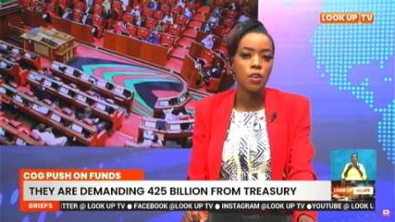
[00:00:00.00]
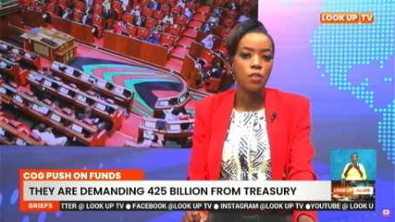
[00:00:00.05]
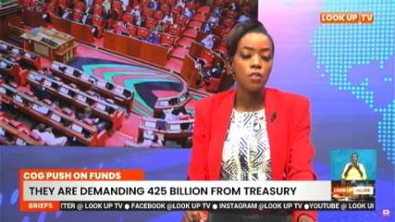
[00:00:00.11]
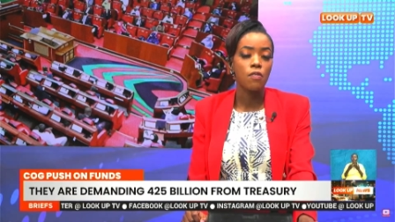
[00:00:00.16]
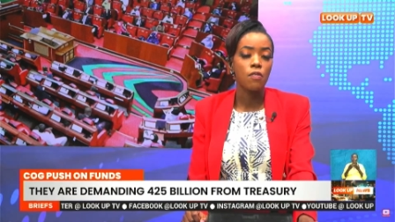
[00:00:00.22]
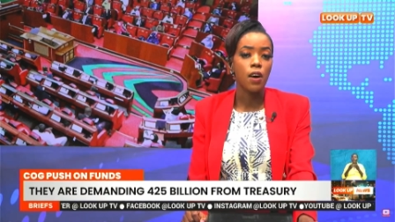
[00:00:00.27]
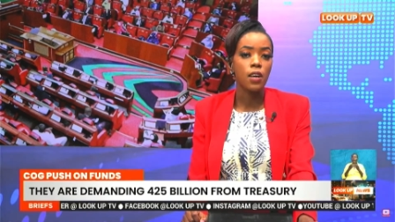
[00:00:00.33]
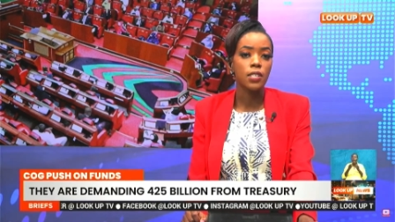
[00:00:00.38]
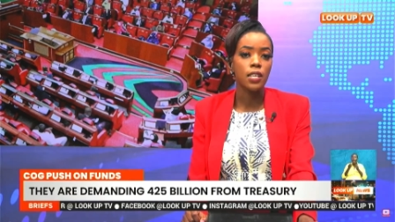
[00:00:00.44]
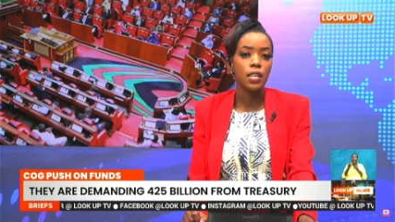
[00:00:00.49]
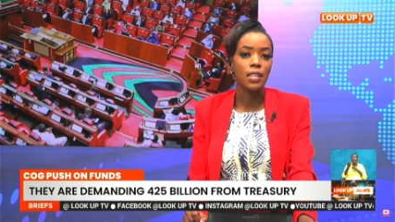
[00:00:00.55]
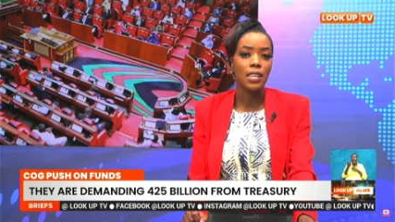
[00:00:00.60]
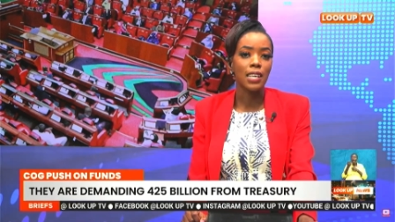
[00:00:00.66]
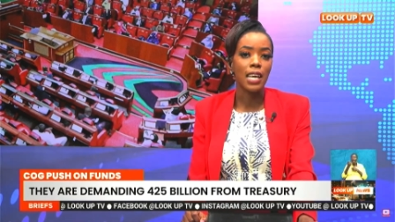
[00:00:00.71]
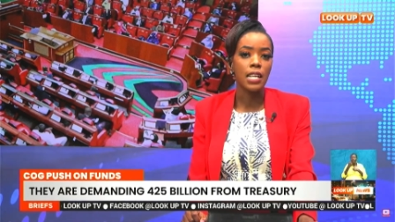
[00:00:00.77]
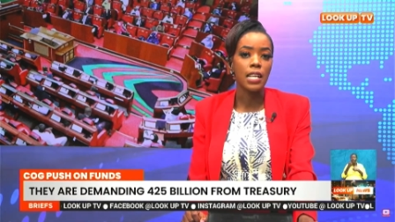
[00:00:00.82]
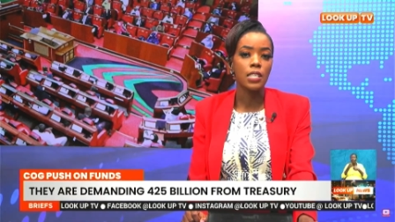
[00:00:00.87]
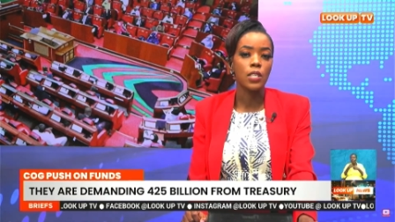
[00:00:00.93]
reversing the
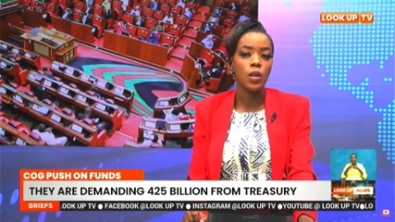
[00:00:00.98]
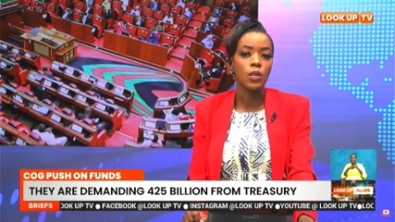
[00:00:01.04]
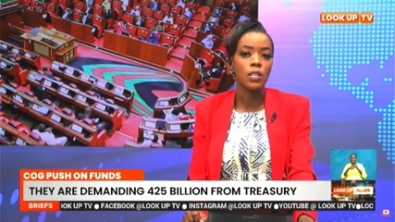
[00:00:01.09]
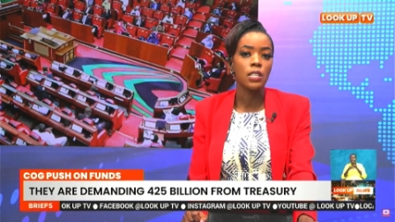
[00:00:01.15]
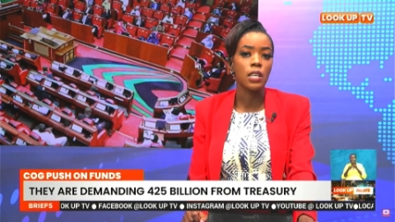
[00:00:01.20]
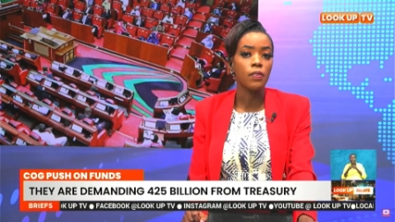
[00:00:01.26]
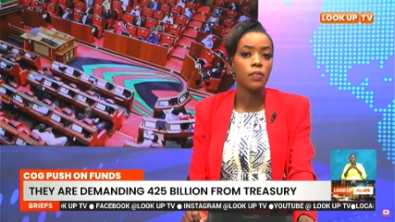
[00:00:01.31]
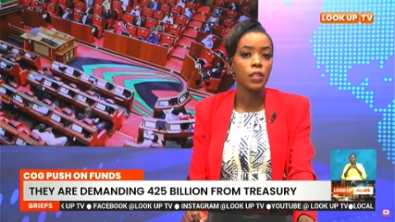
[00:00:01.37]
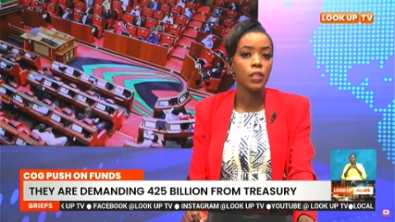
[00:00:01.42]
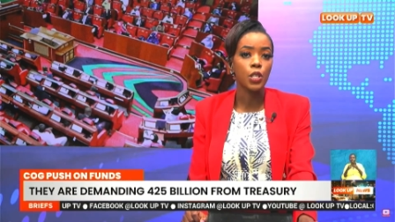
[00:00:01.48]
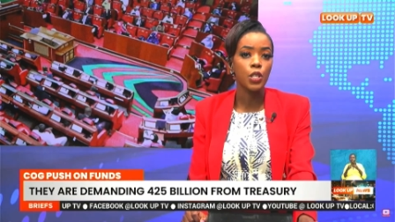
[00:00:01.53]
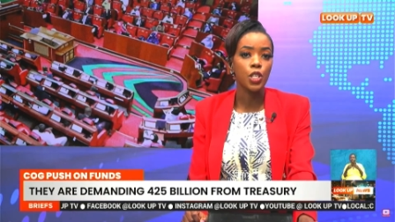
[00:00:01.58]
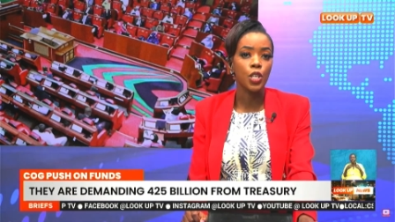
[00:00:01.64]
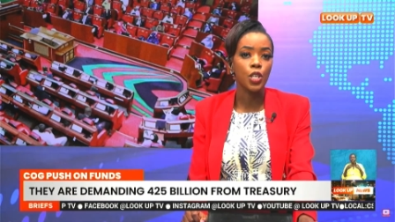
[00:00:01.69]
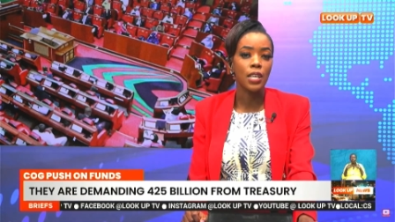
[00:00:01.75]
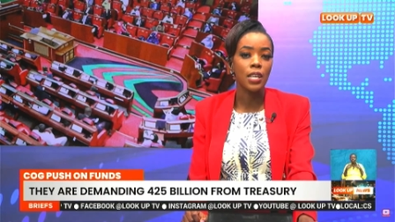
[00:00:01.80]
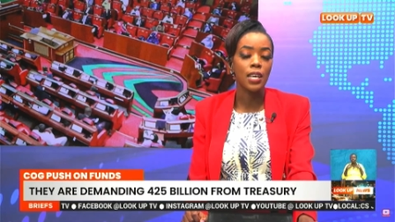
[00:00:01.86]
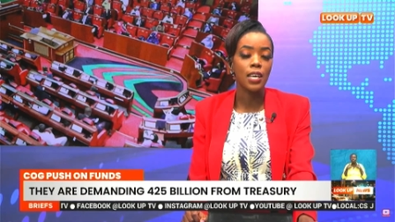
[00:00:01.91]
gains on
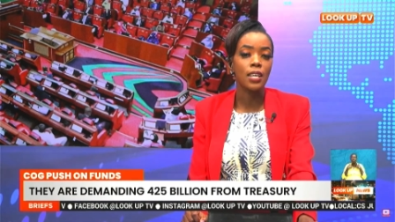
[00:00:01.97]
devolution